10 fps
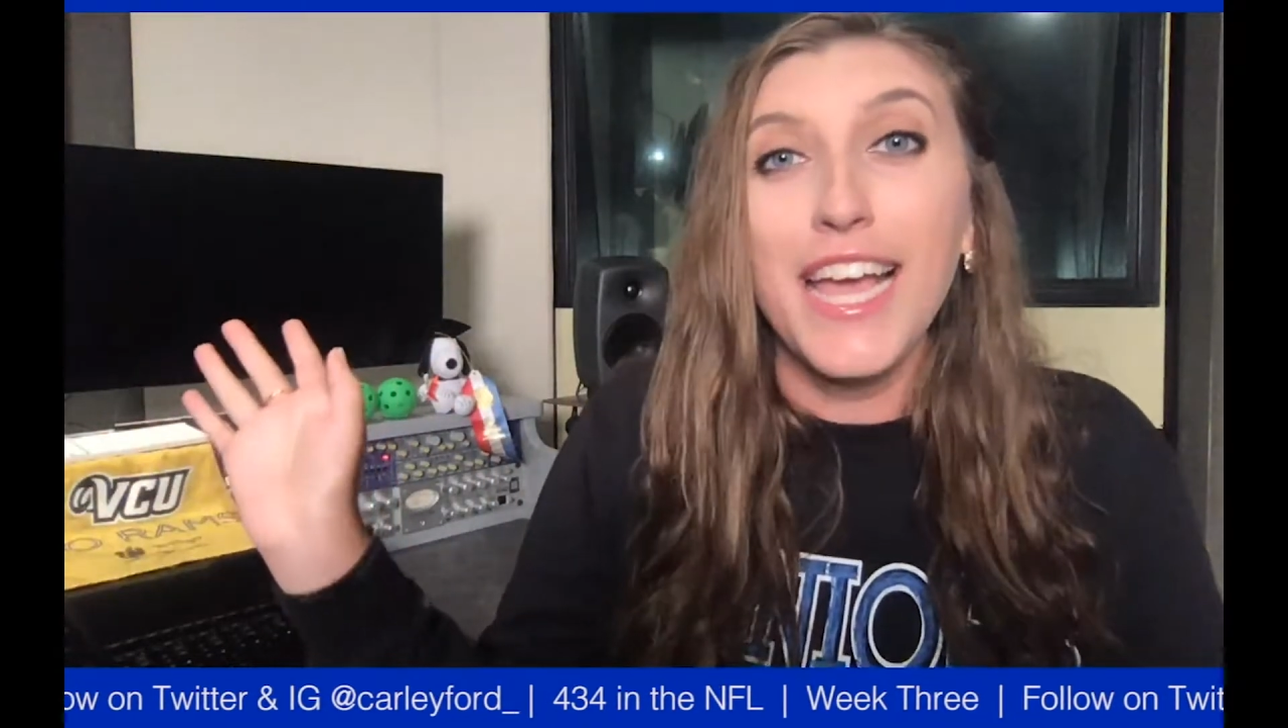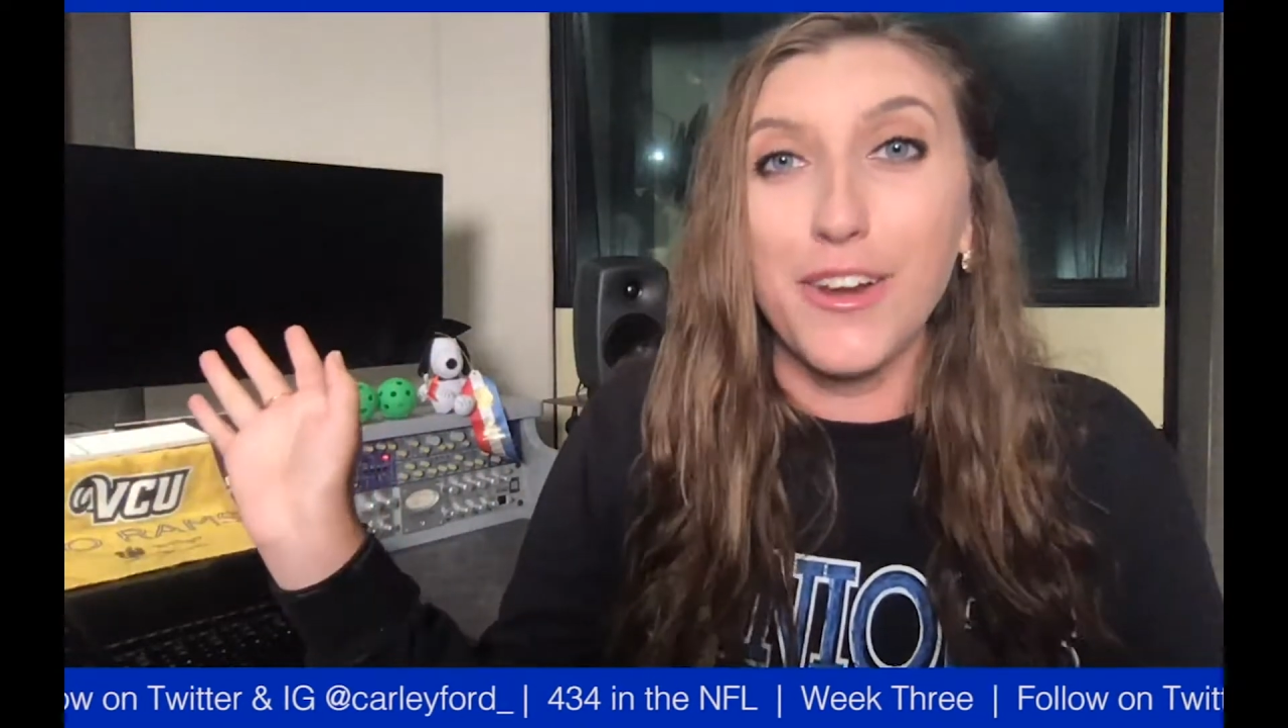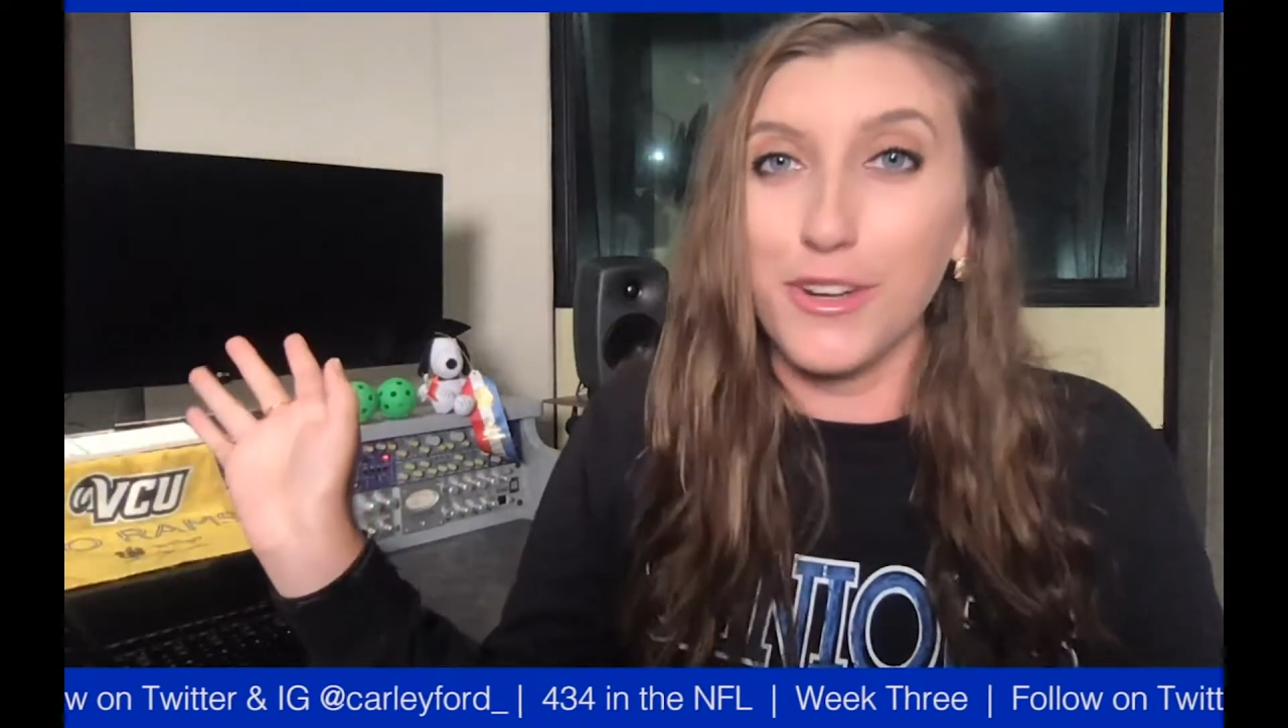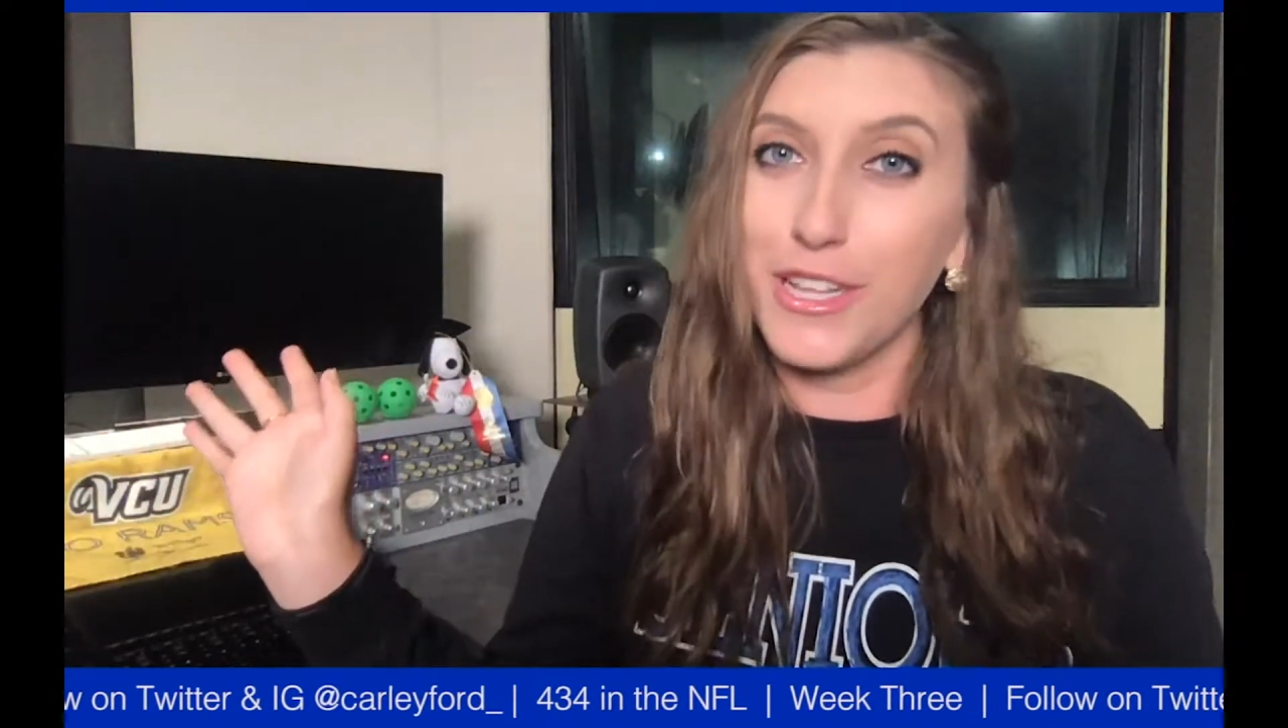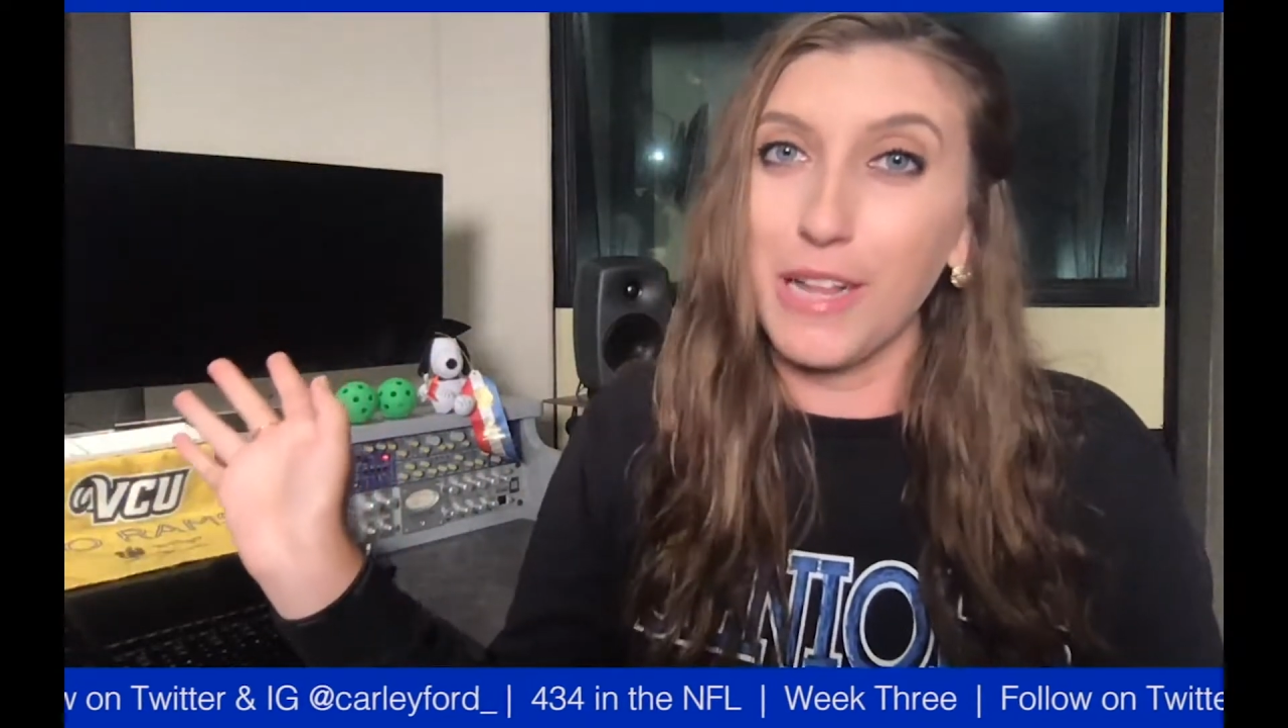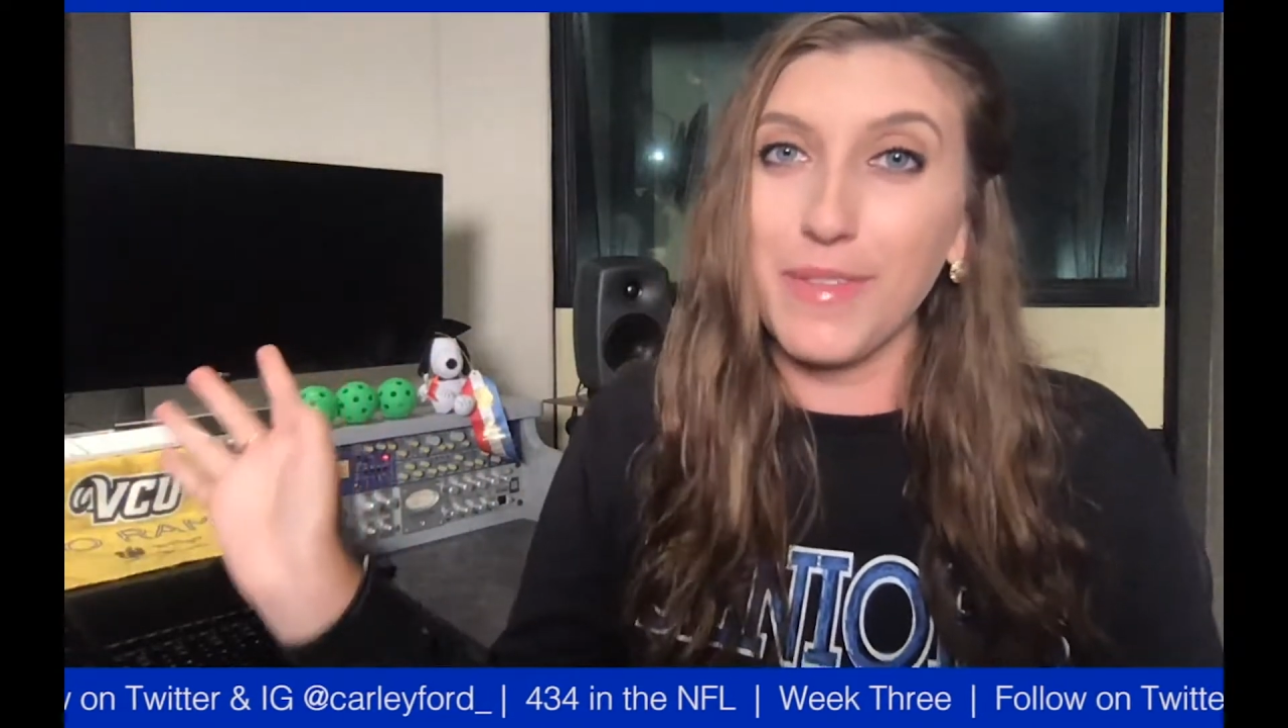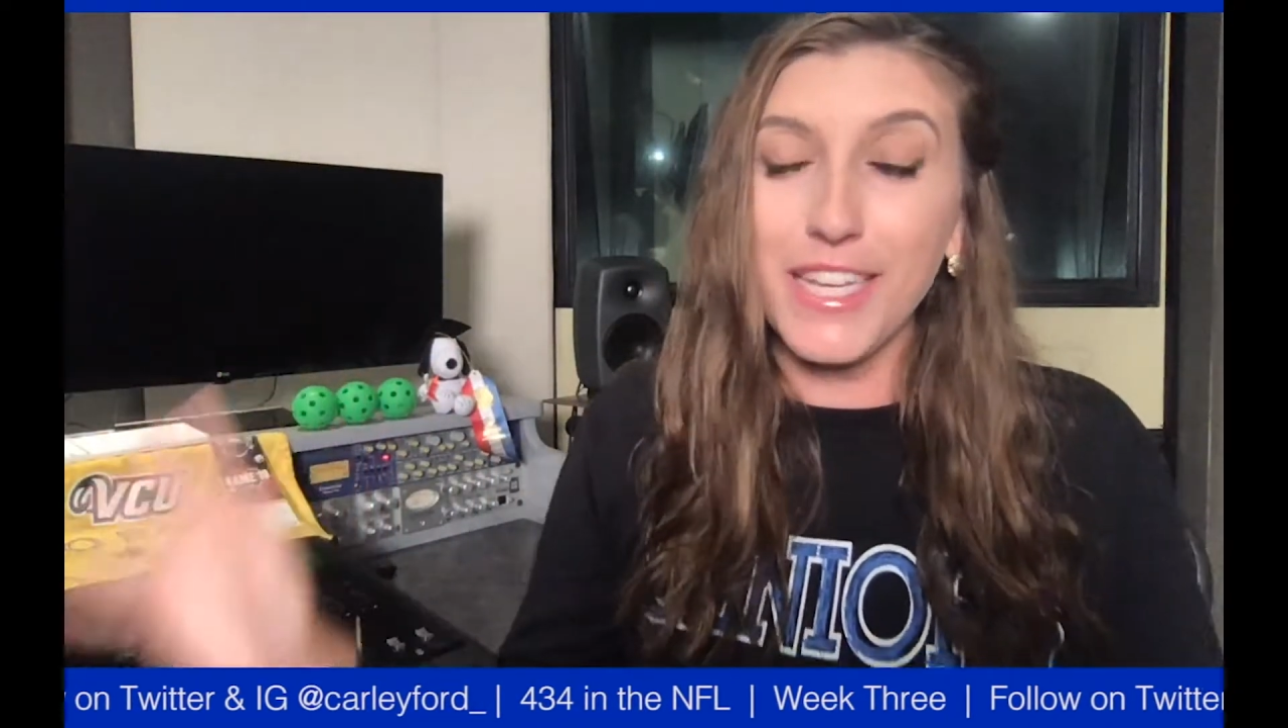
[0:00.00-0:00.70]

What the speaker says: in our club